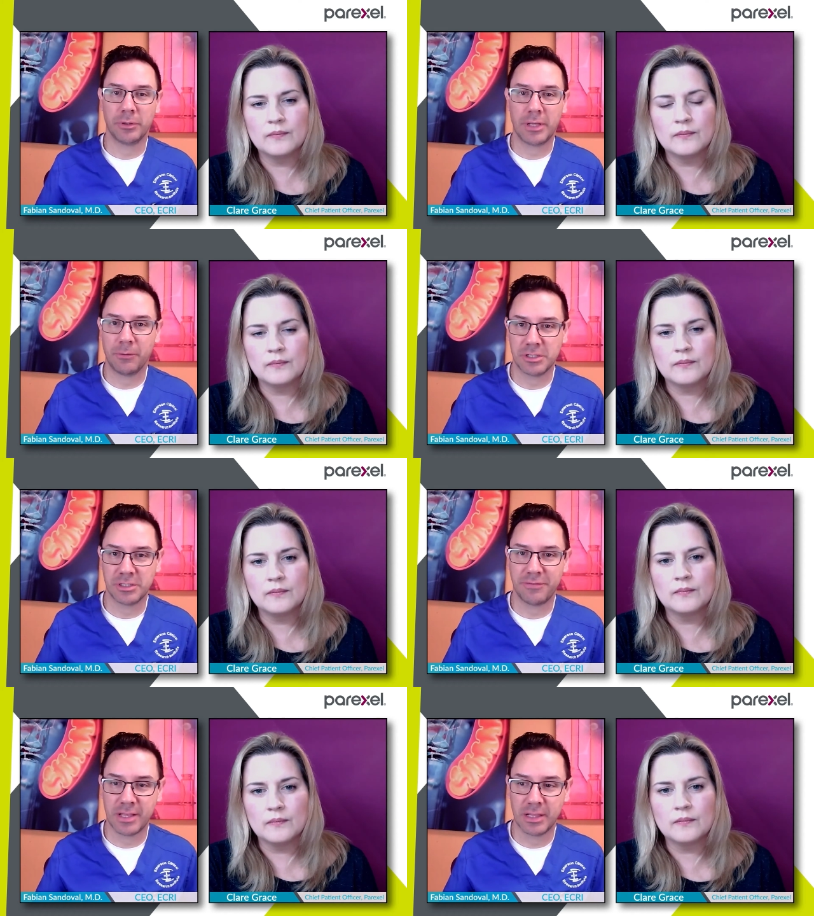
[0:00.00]
Speaker 1: languages
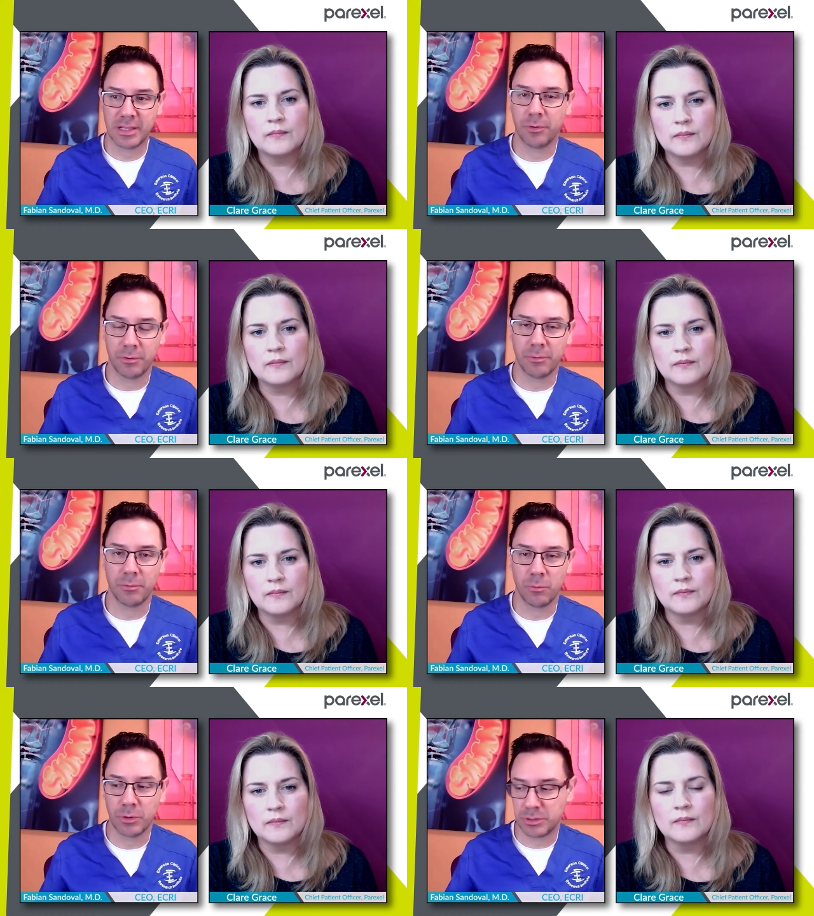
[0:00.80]
available
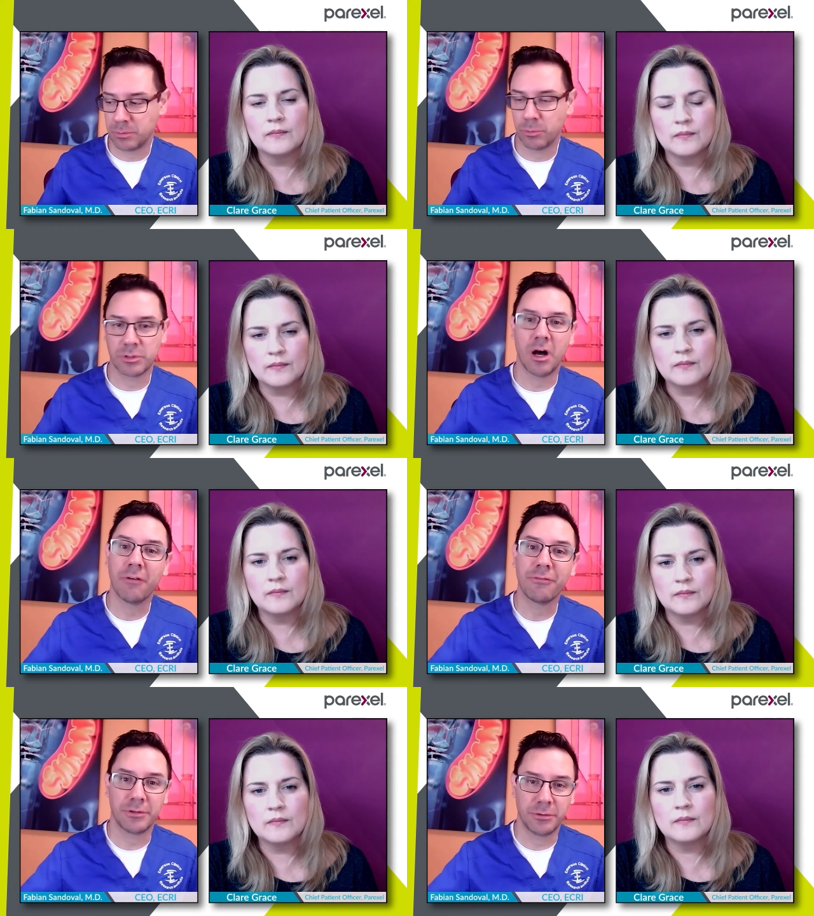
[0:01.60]
mm-hmm. was was
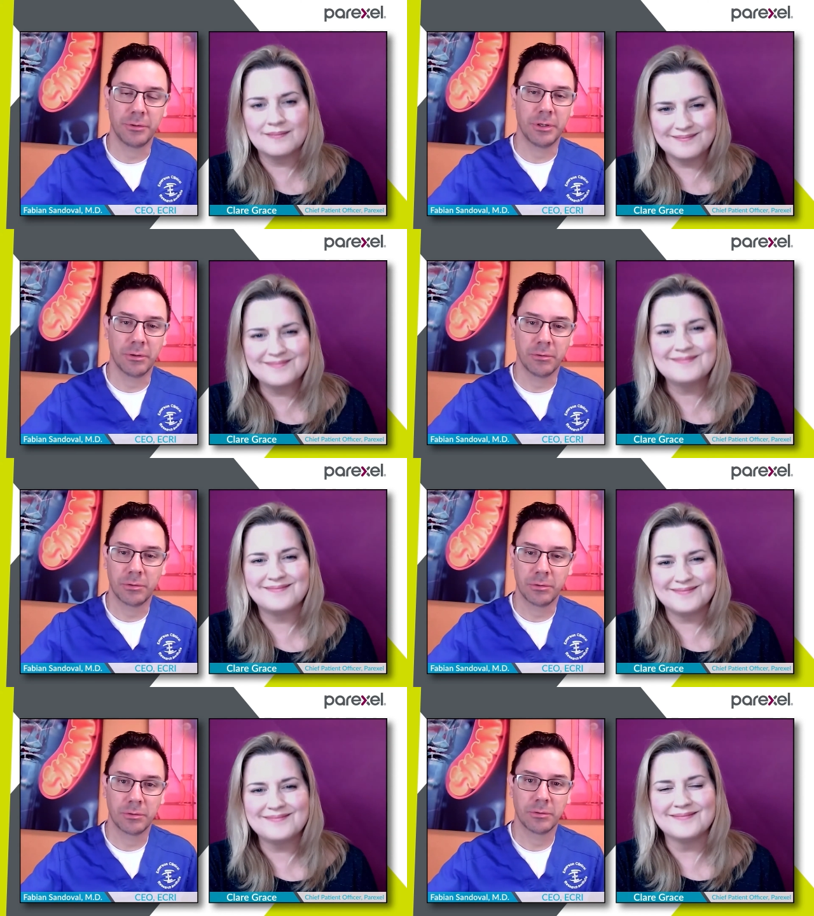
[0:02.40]
offered to you.
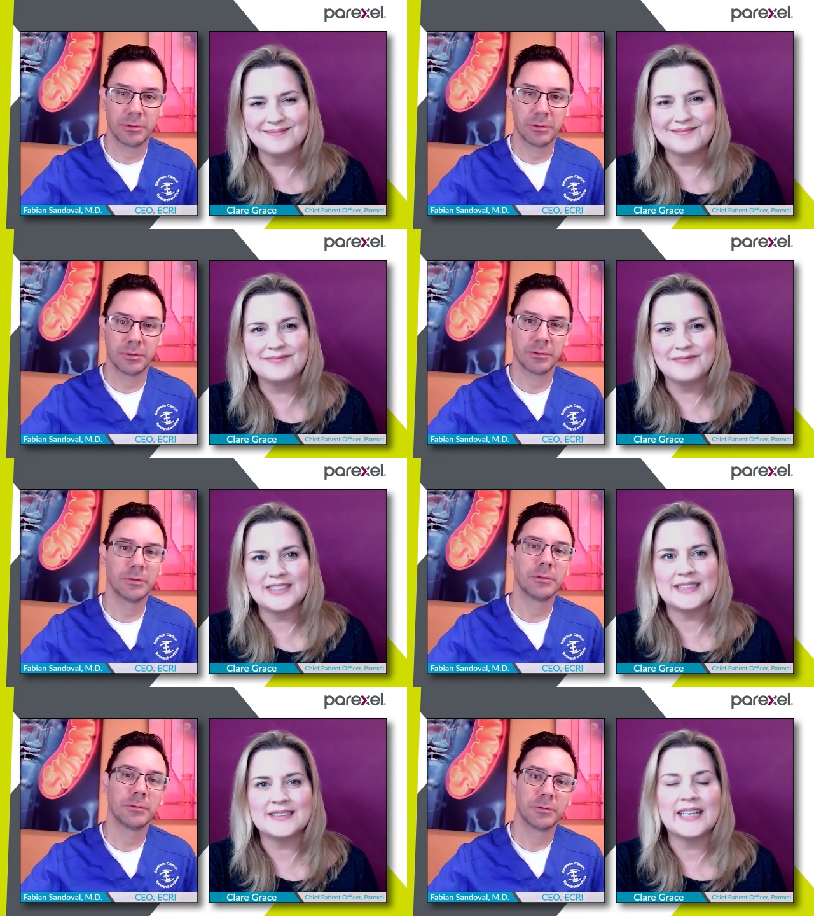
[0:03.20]
Speaker 2: Mm,
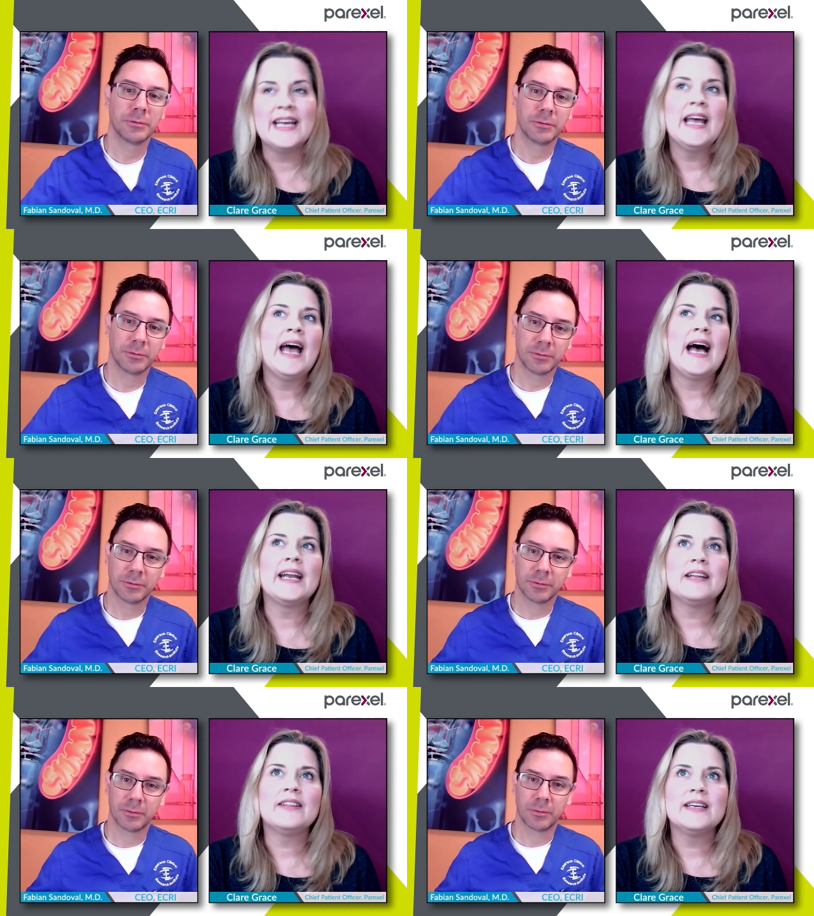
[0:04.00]
fantastic. And
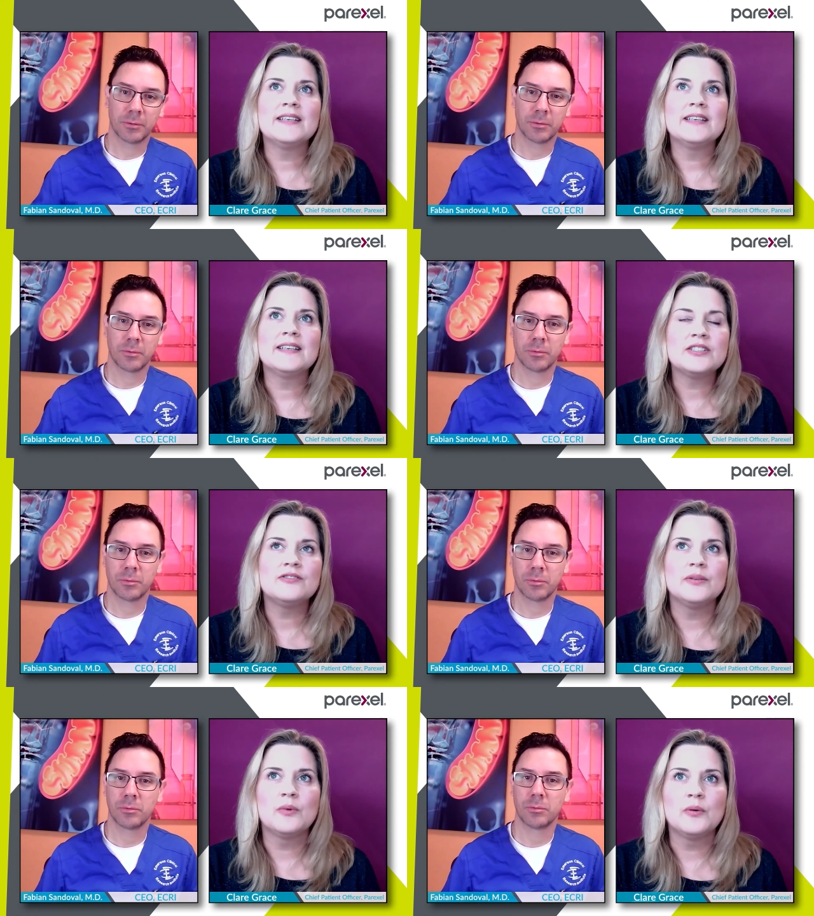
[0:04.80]
I think as
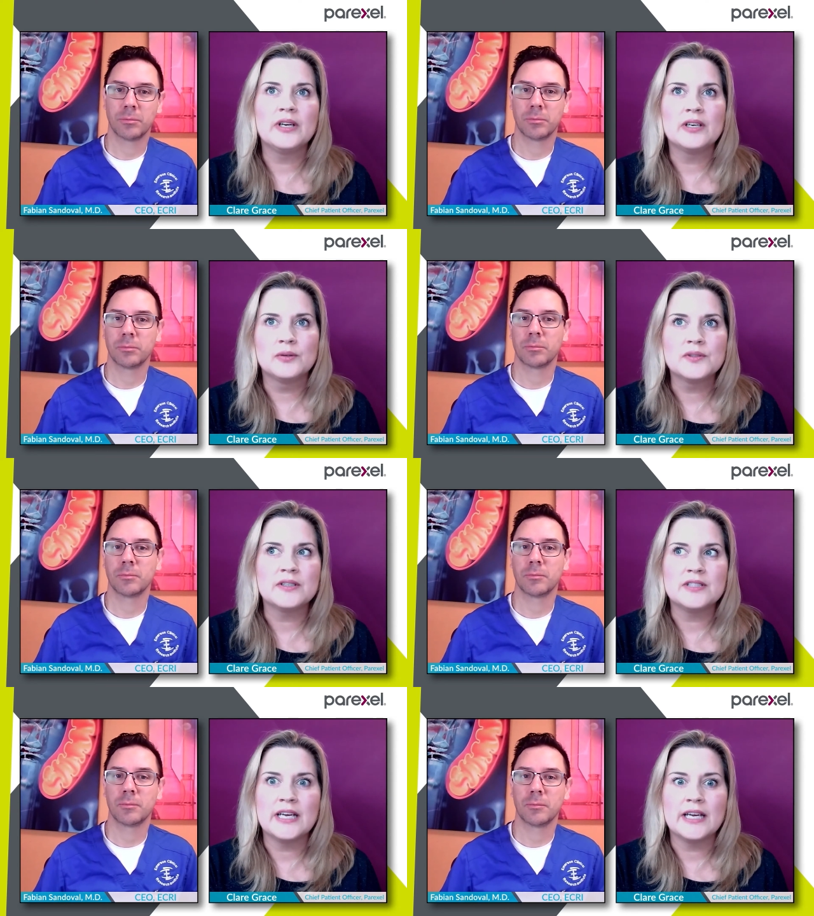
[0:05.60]
industry, what we can also
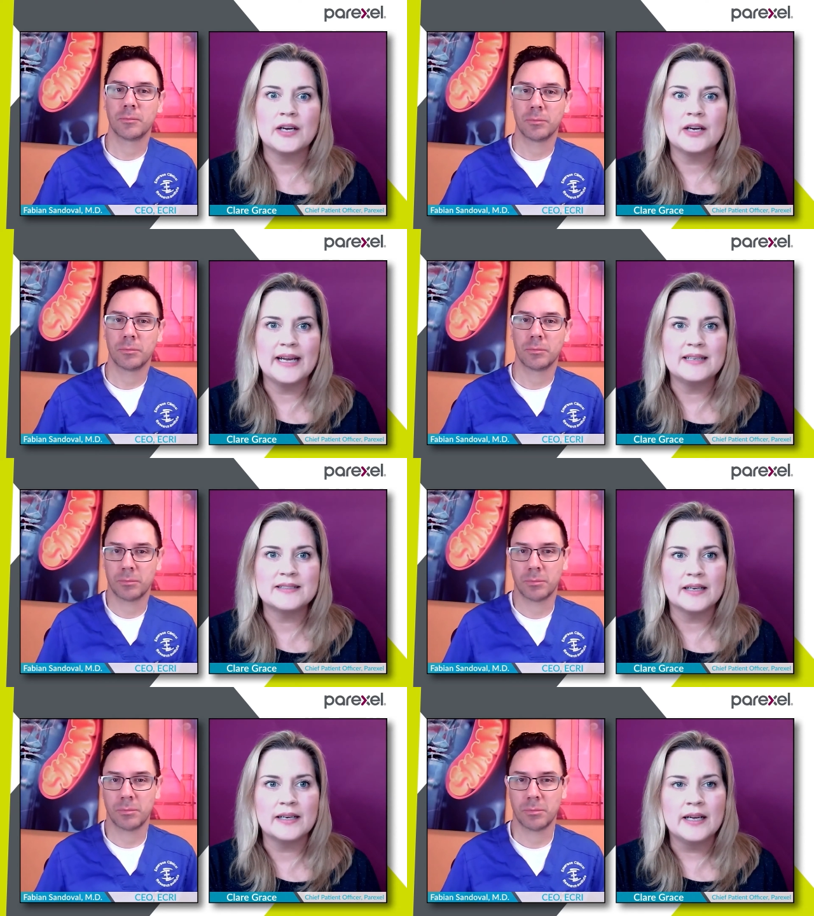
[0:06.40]
take away is
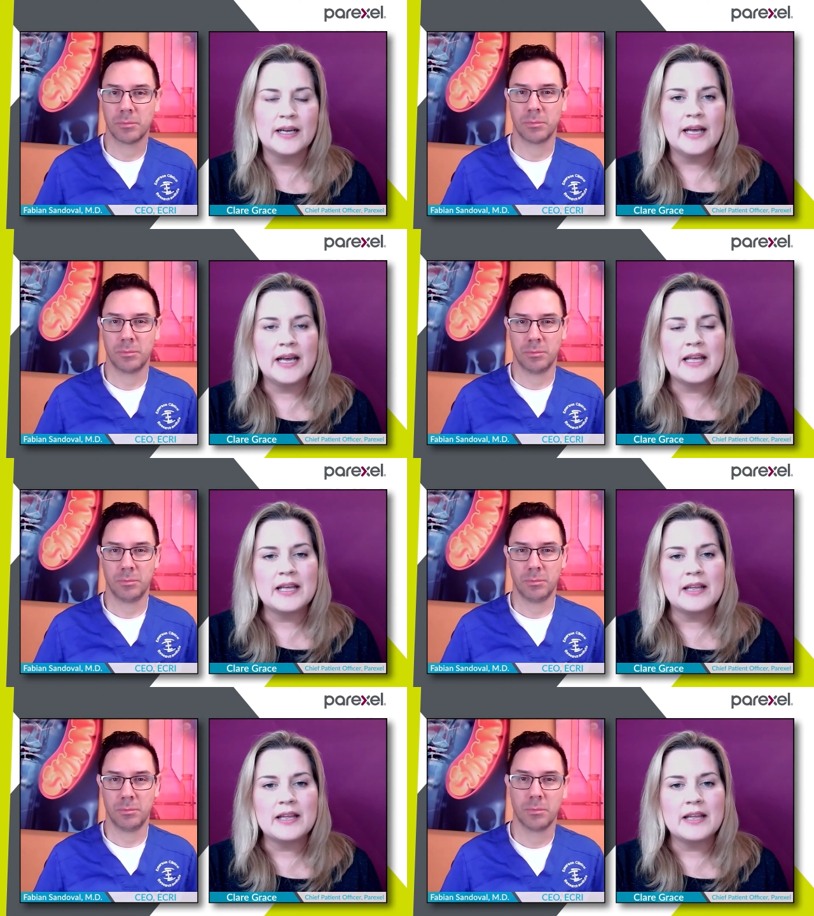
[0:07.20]
that
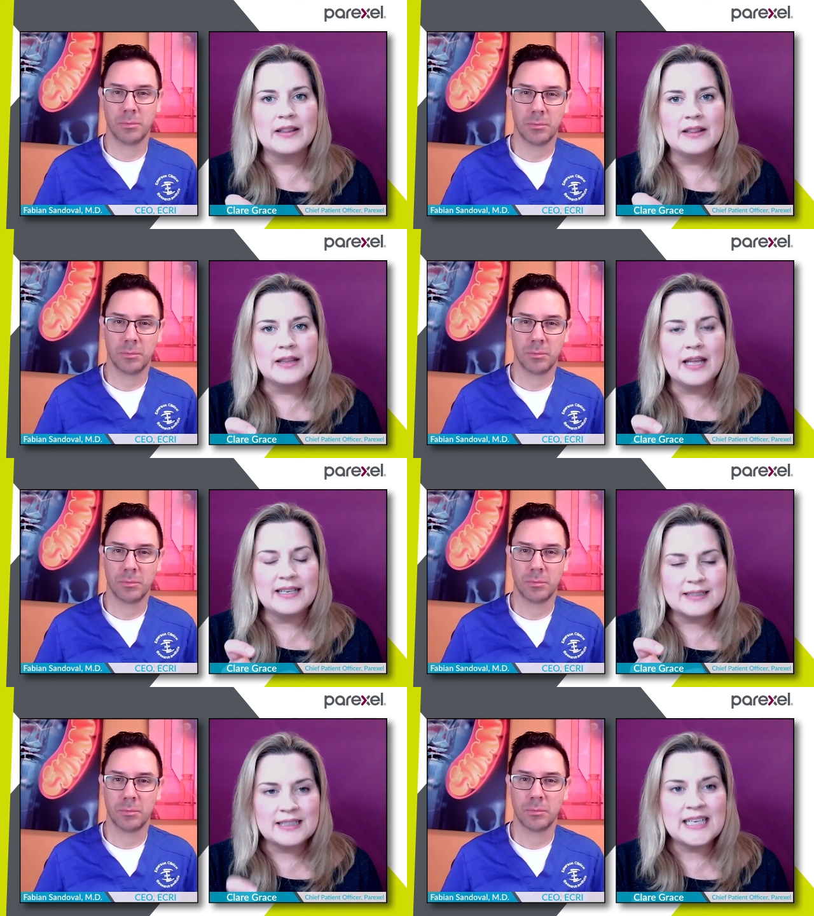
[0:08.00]

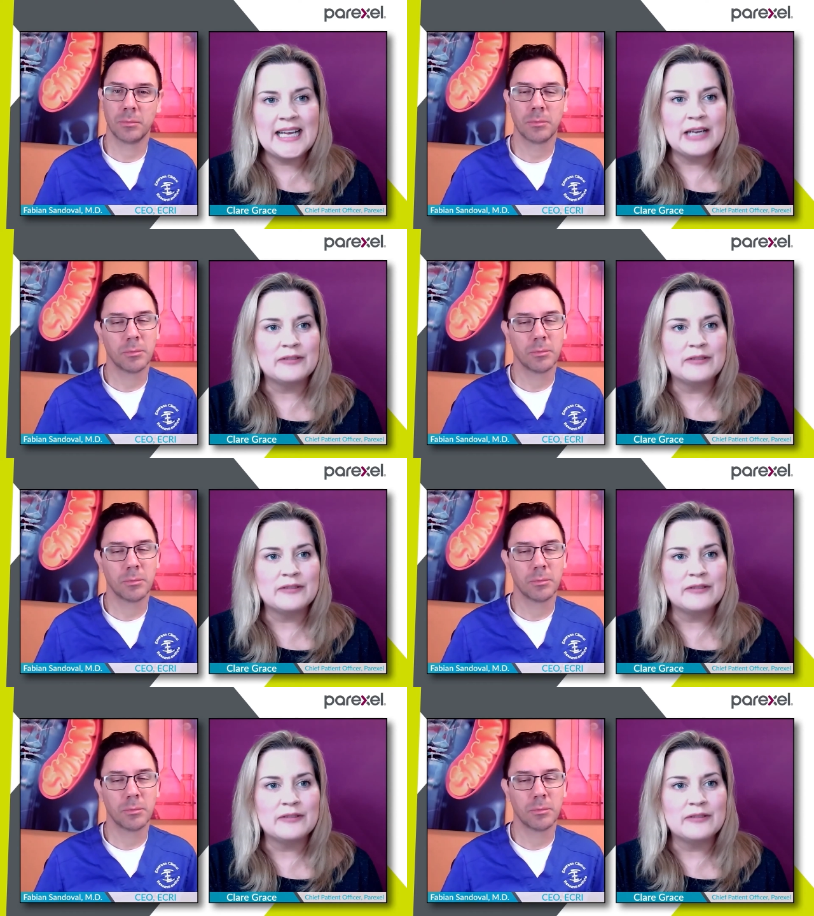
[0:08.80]
it's clear